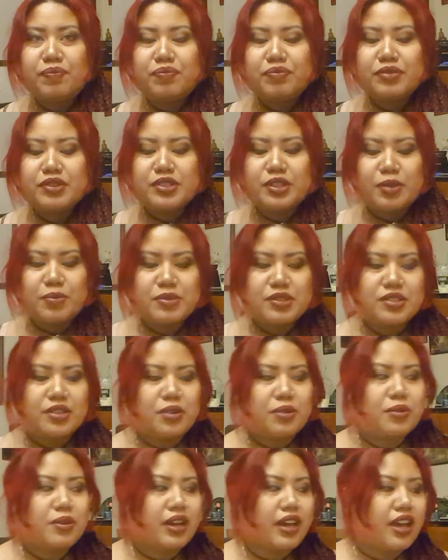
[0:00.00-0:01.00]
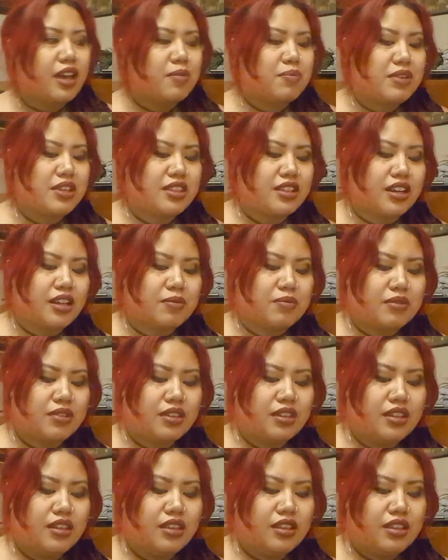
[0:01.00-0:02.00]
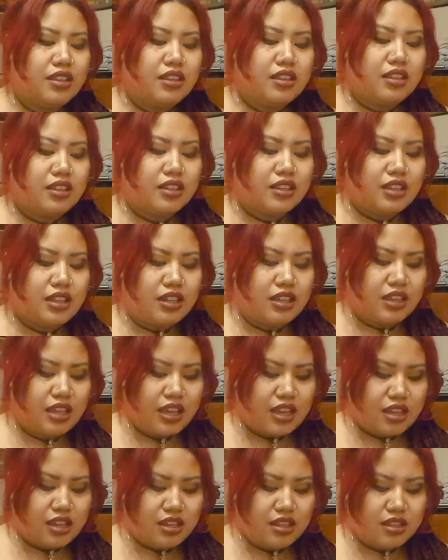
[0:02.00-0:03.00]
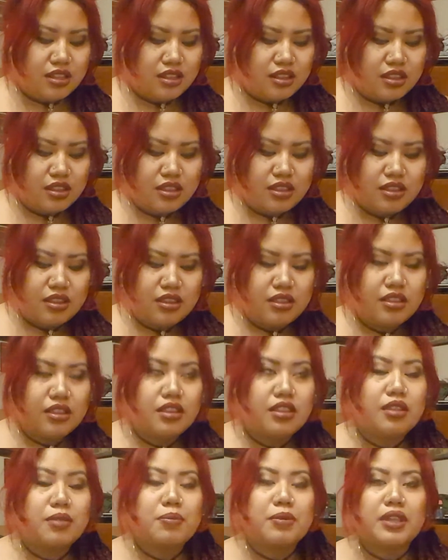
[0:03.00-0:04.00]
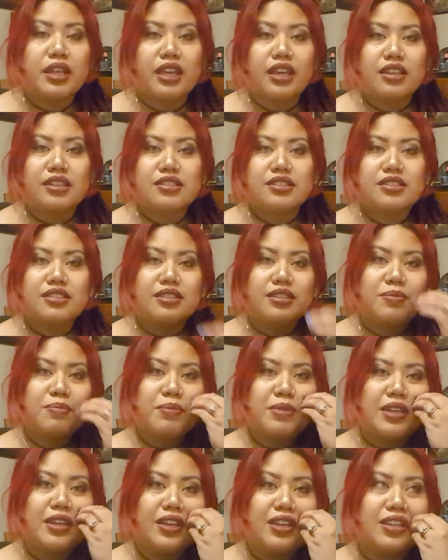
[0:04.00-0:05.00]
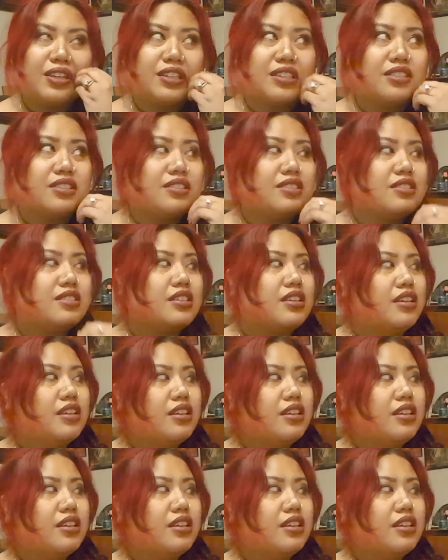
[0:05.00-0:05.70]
So I'm so happy that I'm gonna get the place because